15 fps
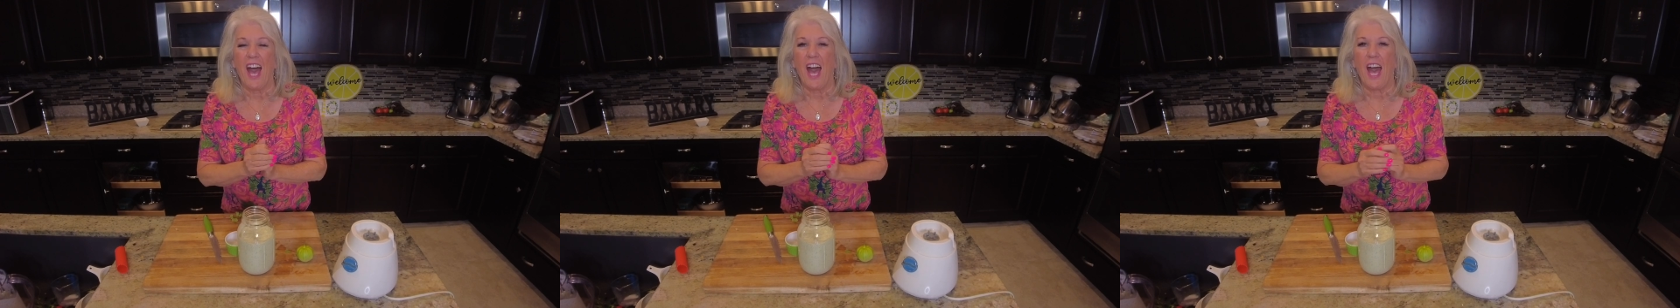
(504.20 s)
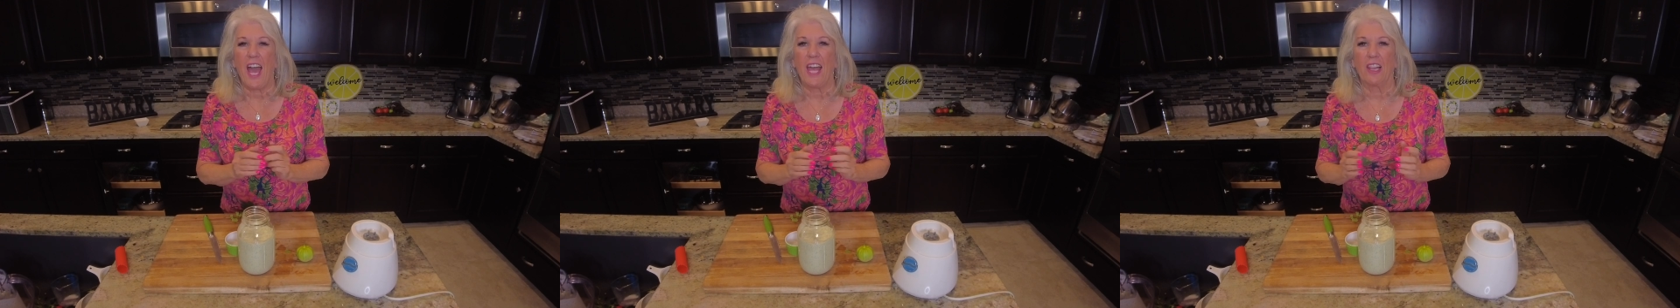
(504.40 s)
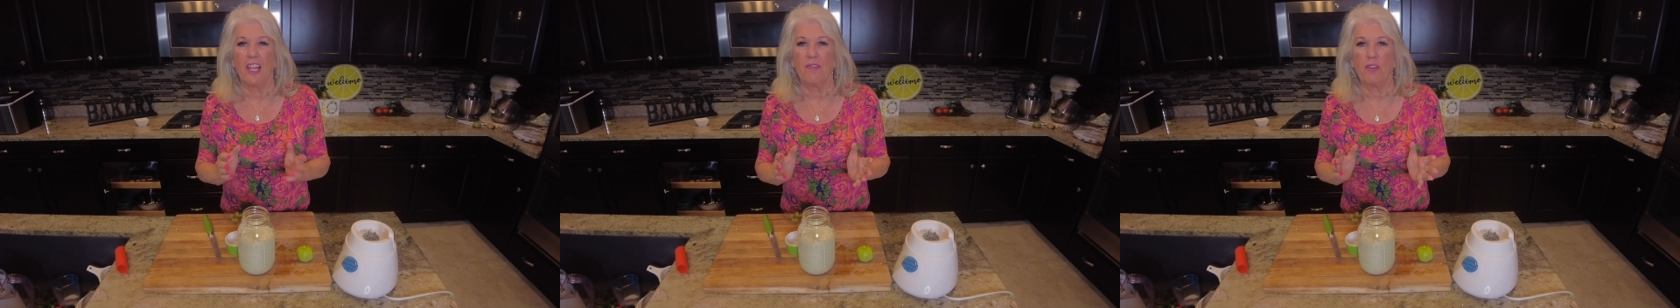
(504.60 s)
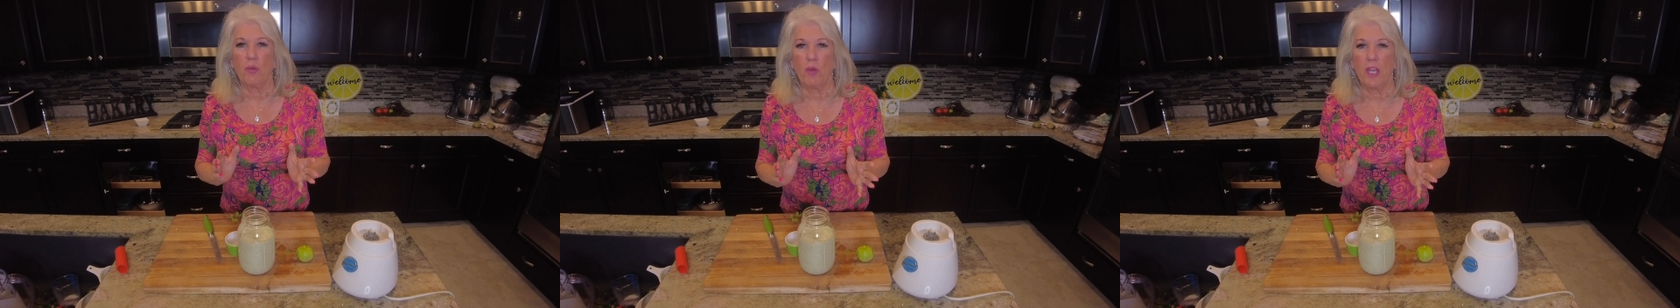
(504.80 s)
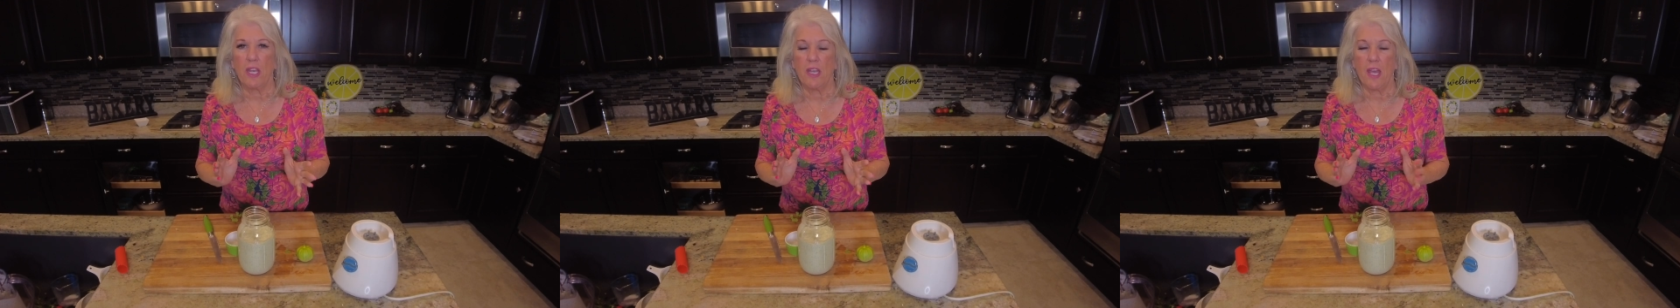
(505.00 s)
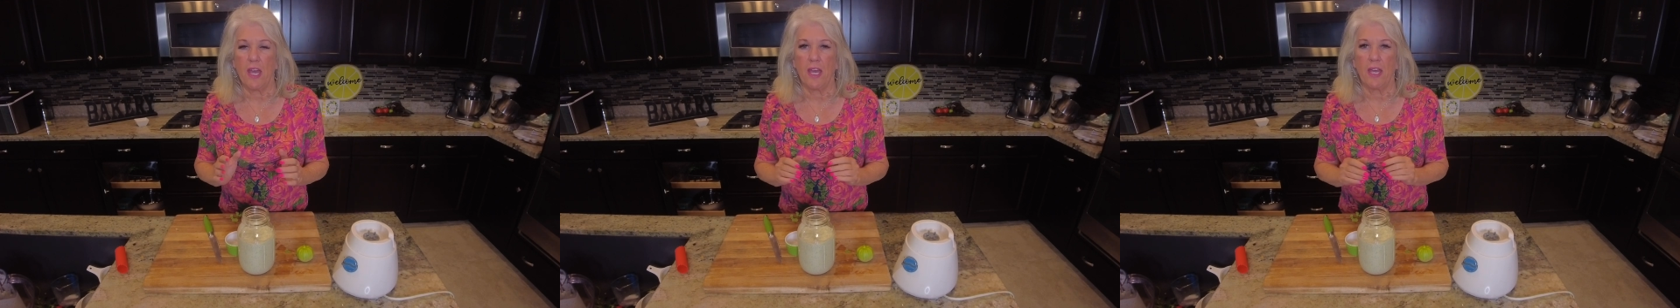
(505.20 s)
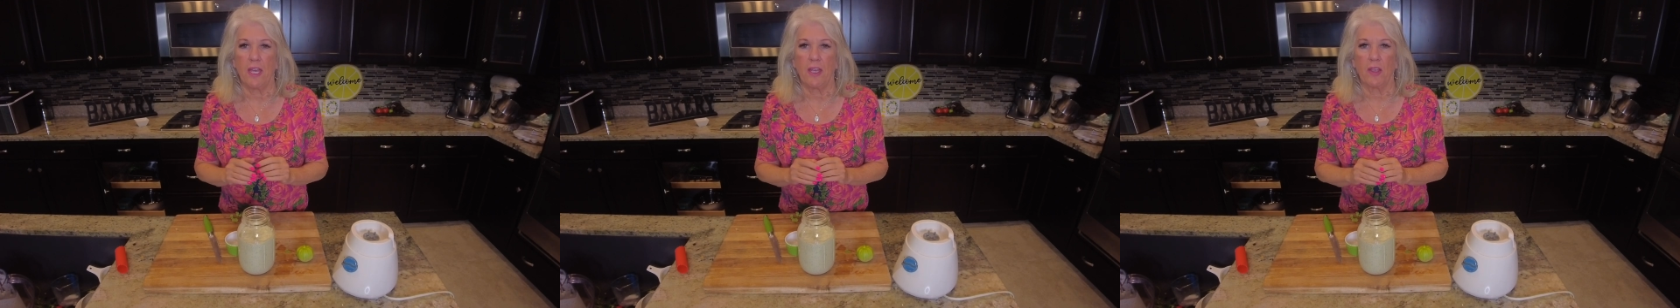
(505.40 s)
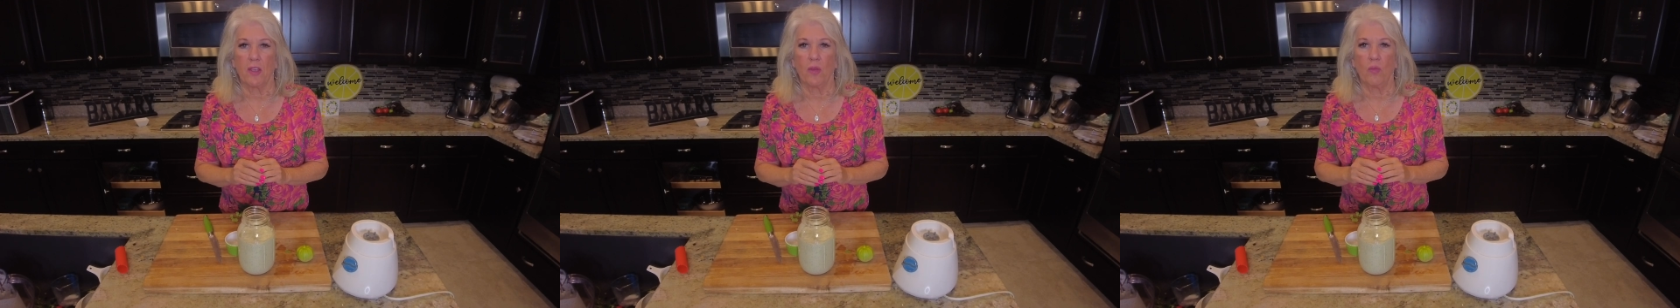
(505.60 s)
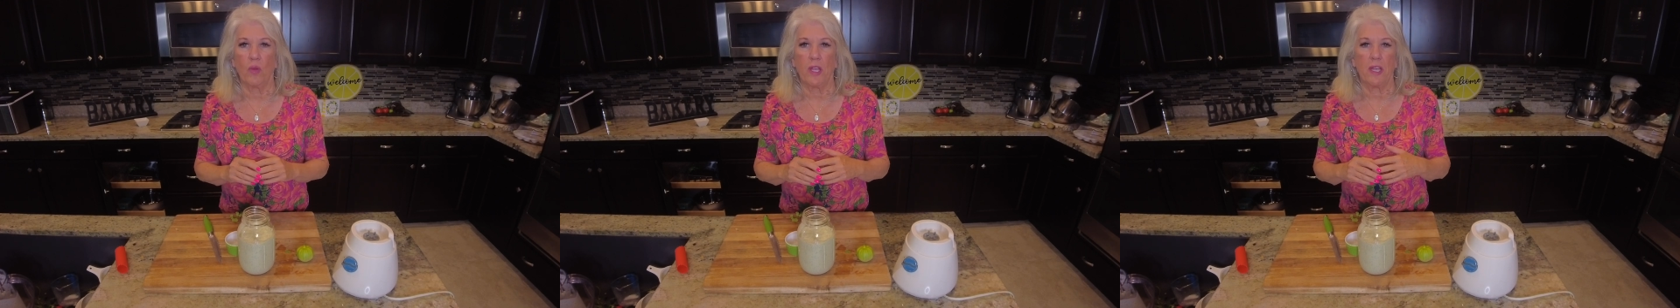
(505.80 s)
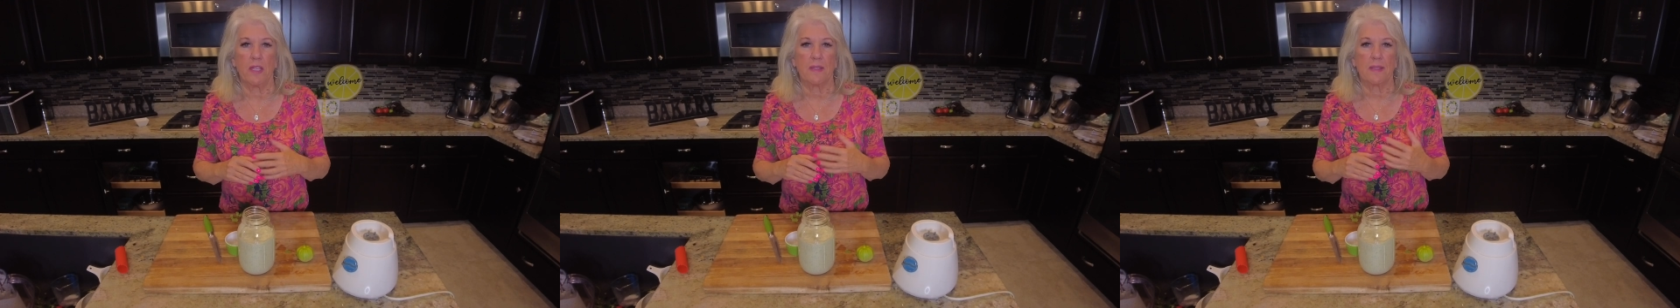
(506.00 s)
I love it when
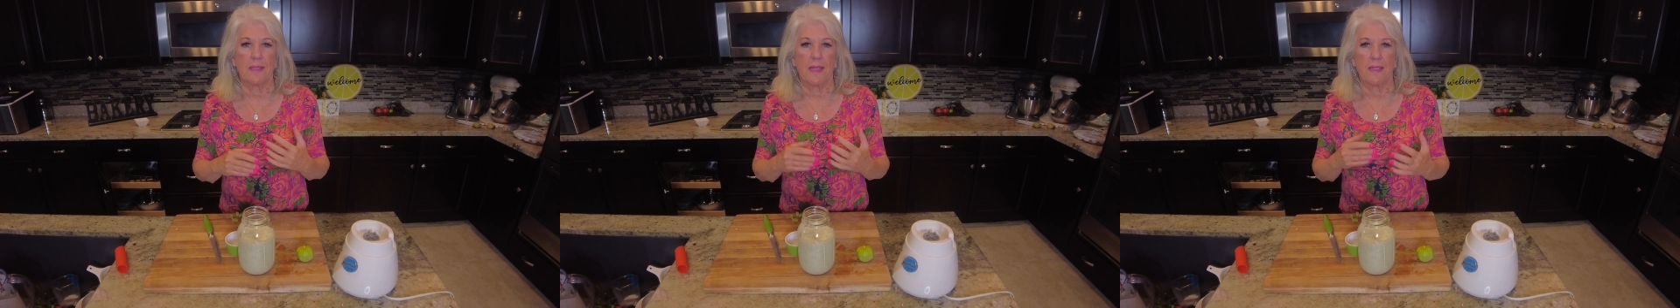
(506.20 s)
it's